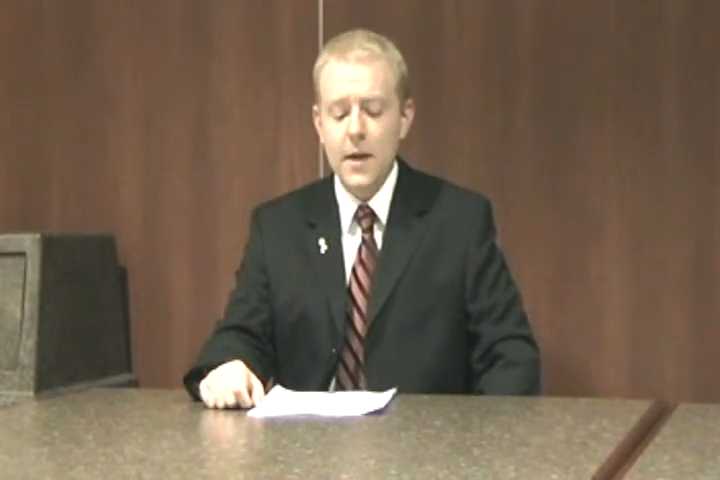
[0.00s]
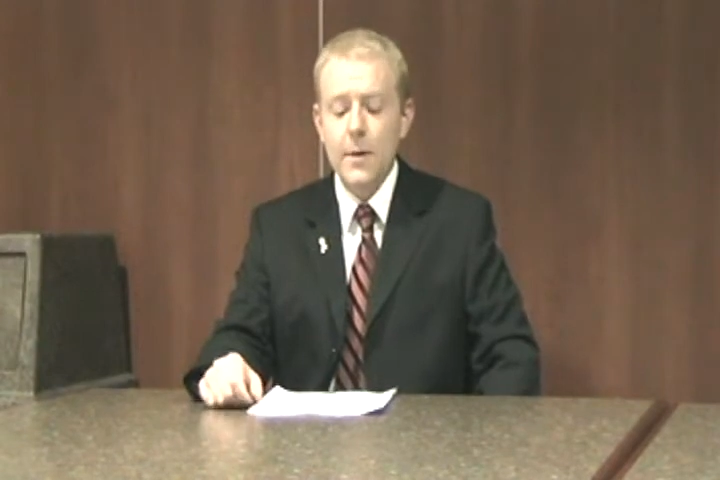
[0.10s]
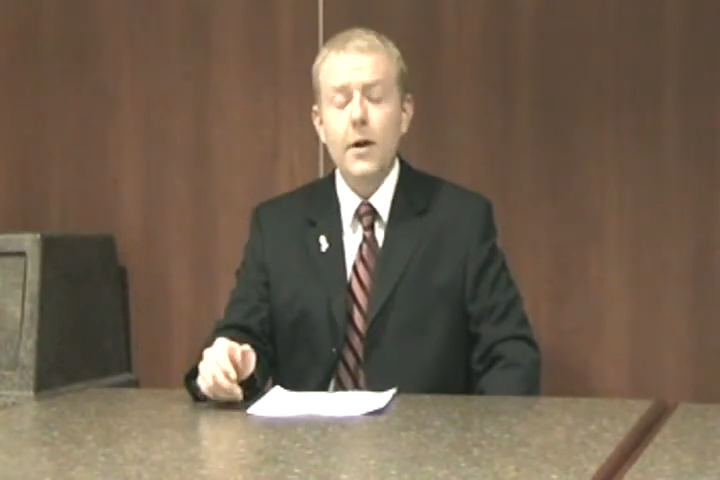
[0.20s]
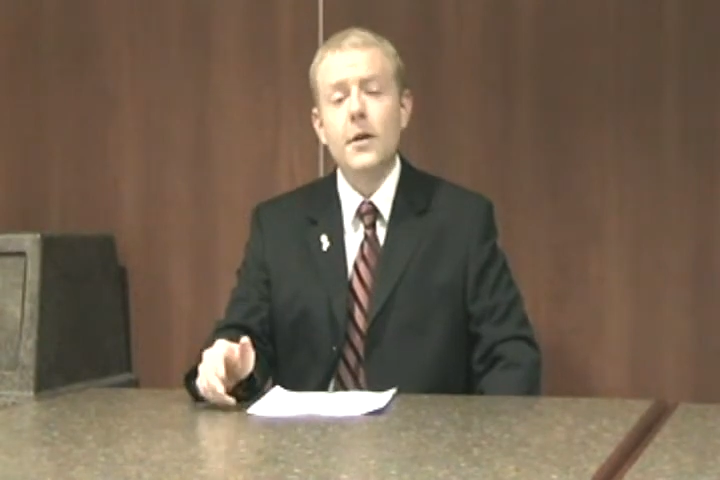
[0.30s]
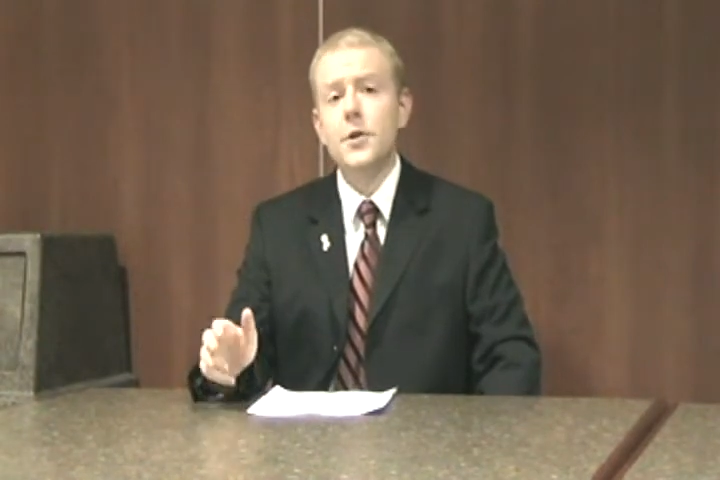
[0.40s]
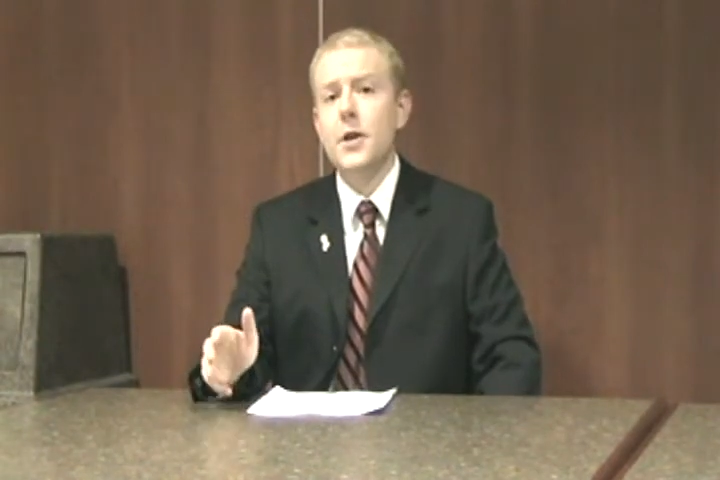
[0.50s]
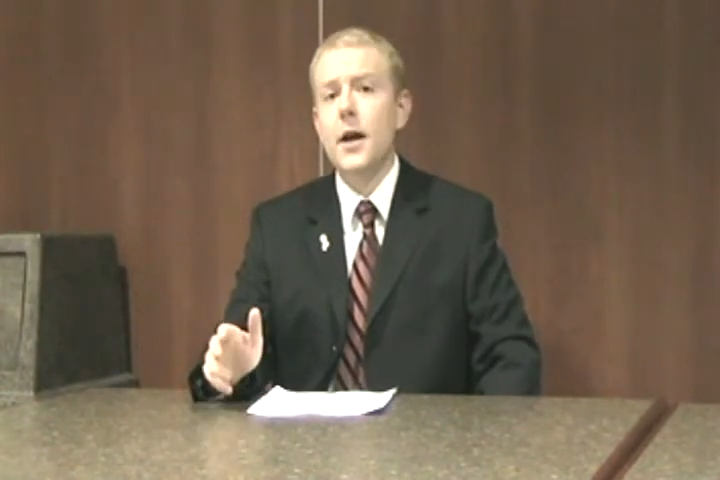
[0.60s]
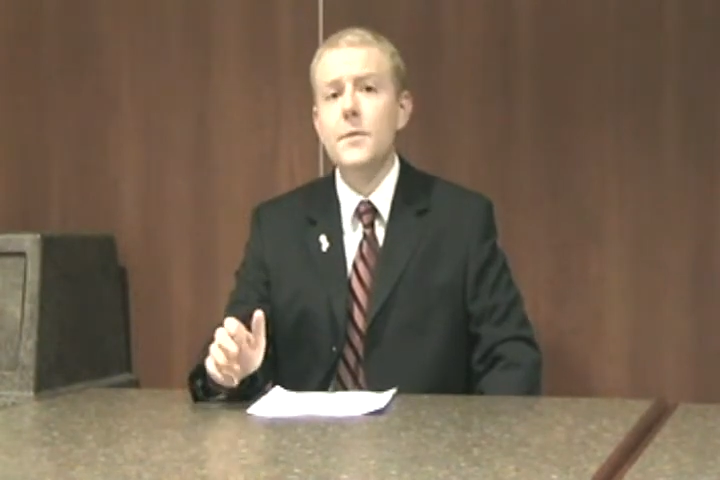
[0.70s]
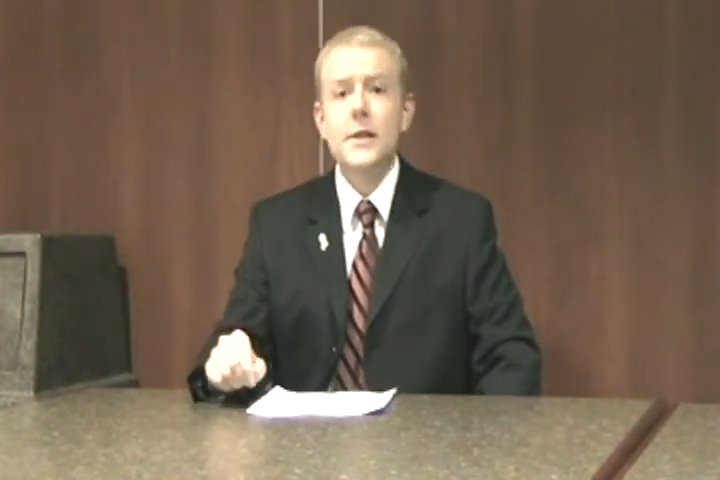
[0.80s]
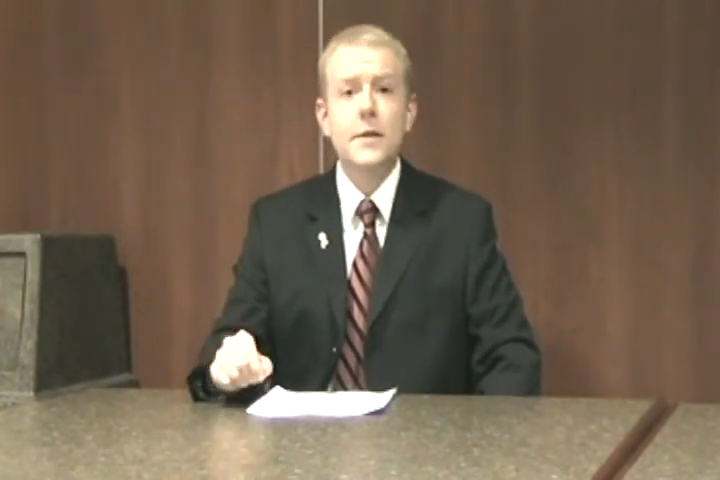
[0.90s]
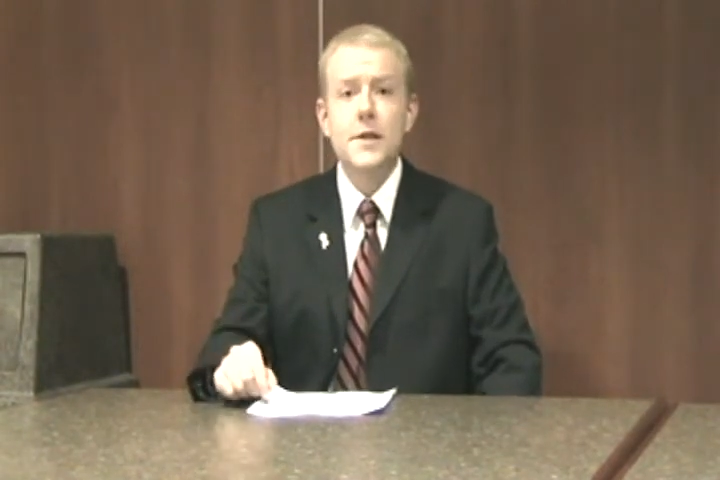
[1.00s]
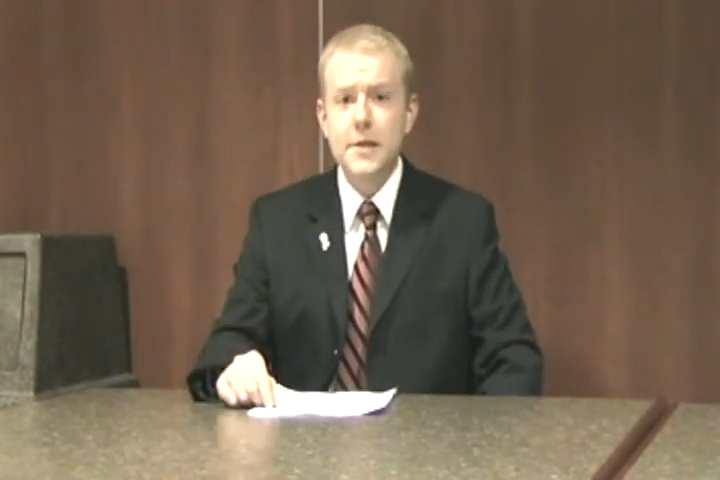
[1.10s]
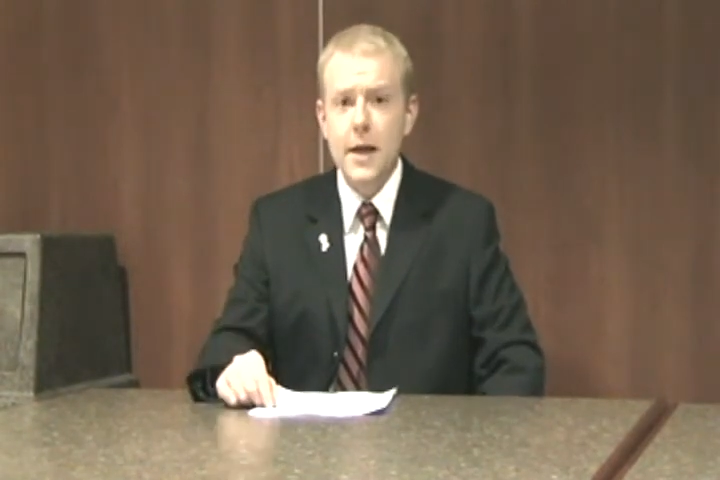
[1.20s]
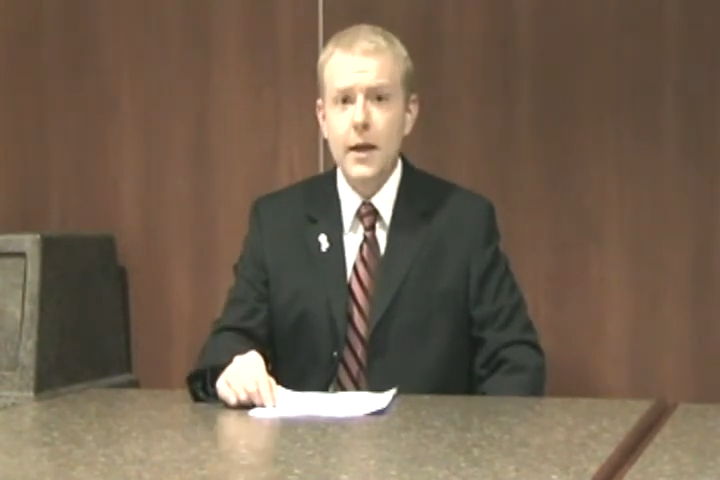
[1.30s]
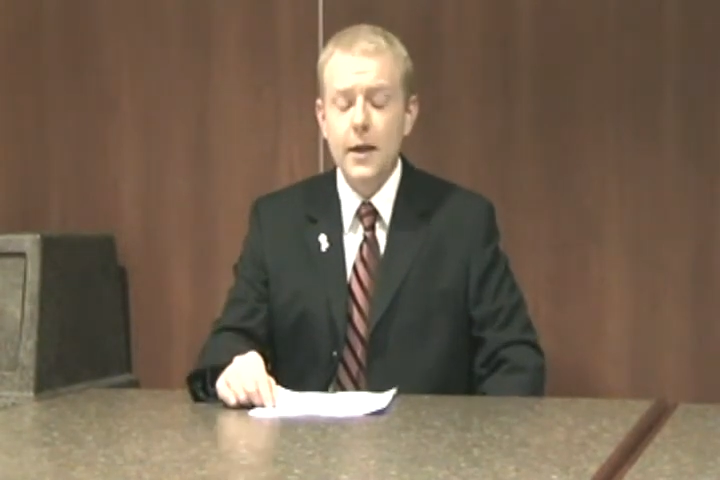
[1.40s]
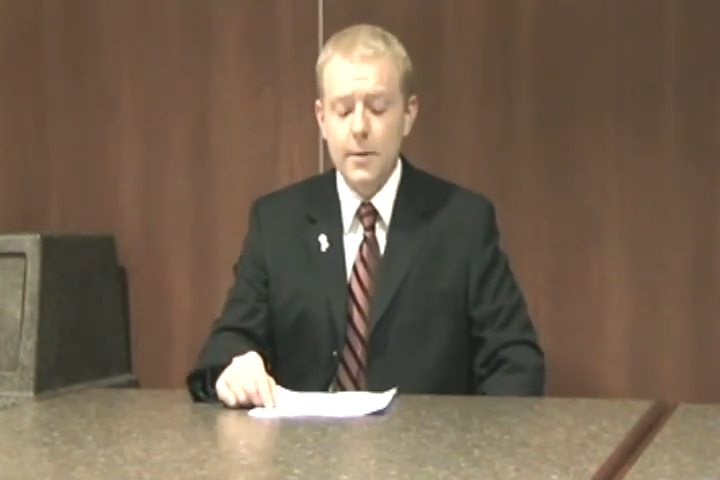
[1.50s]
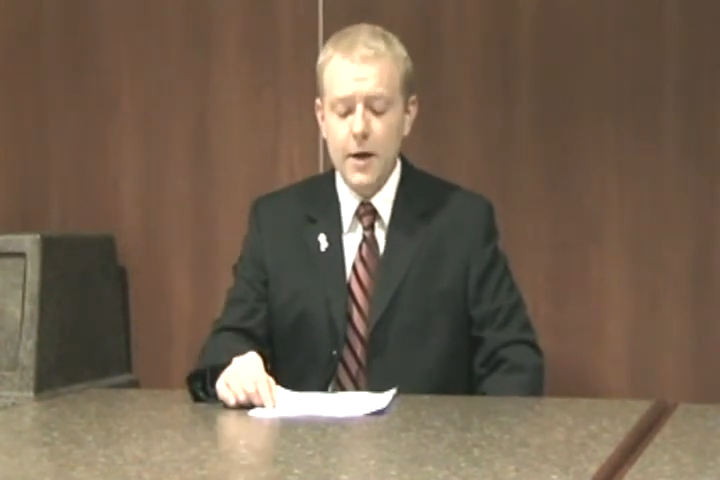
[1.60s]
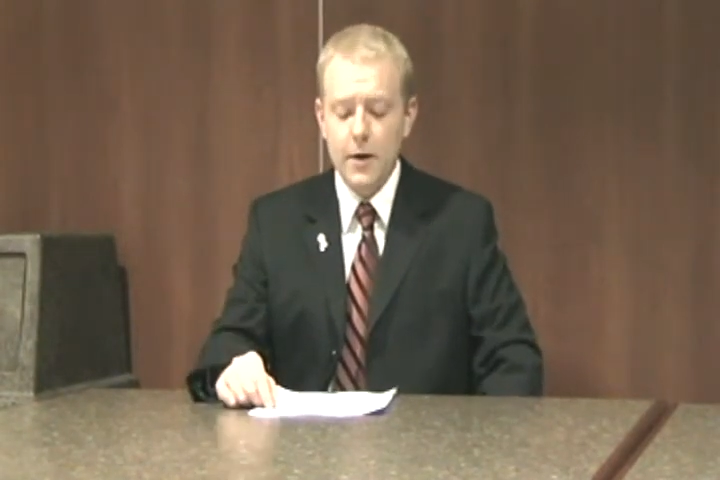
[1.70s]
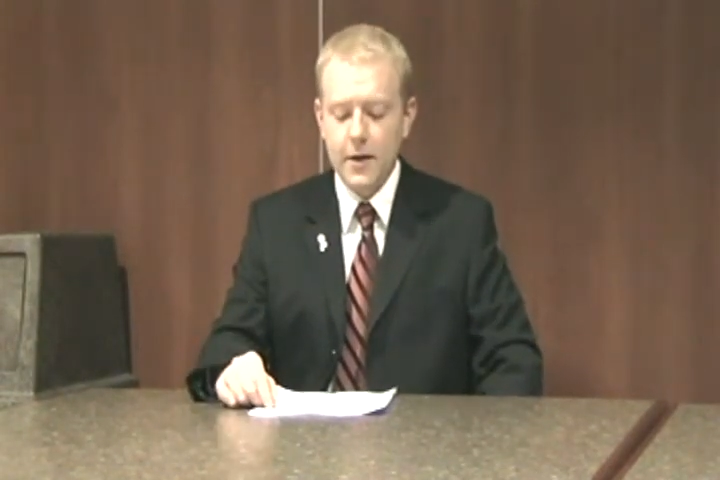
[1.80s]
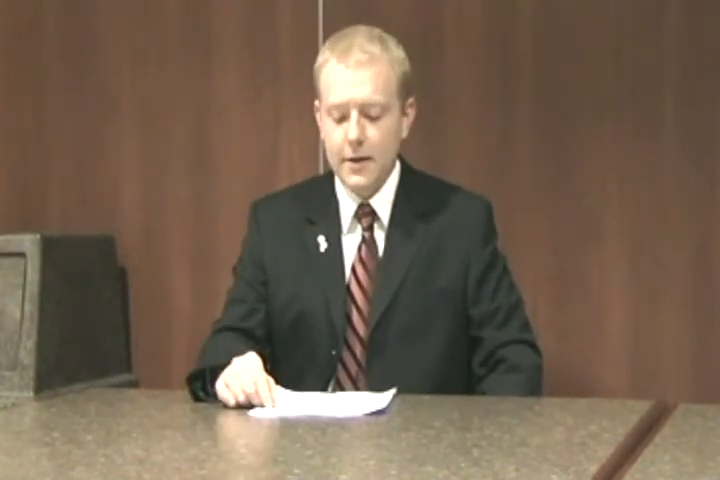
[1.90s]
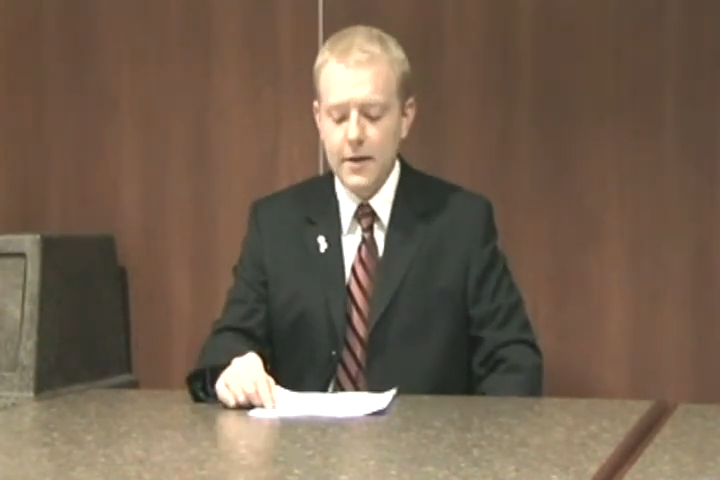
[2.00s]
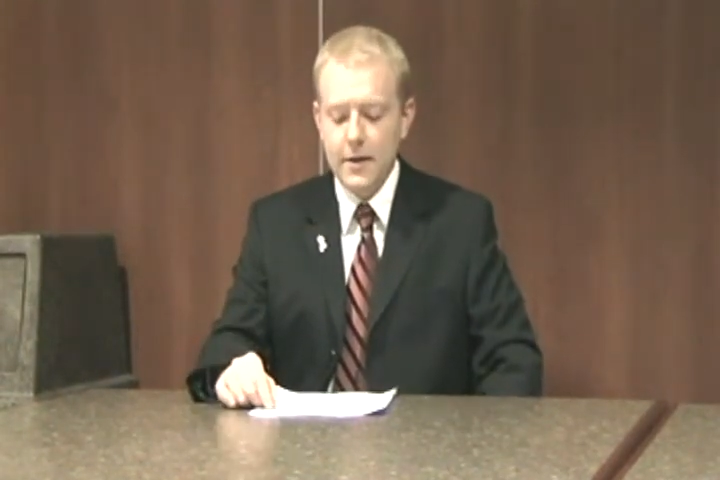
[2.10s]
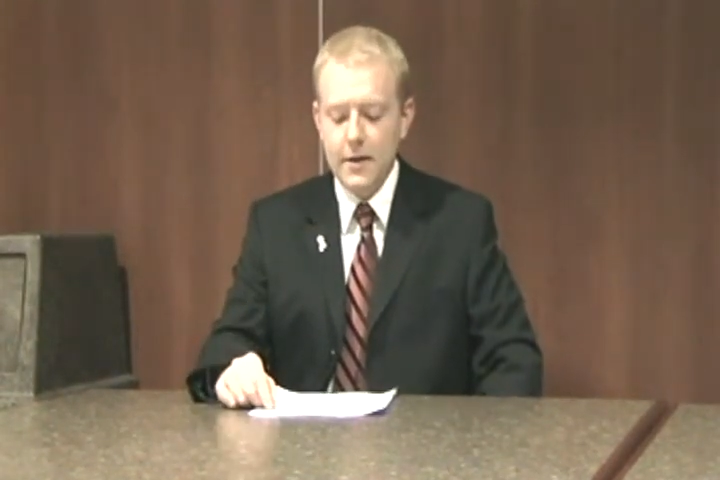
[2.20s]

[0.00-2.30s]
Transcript: American jobs need to stay in America.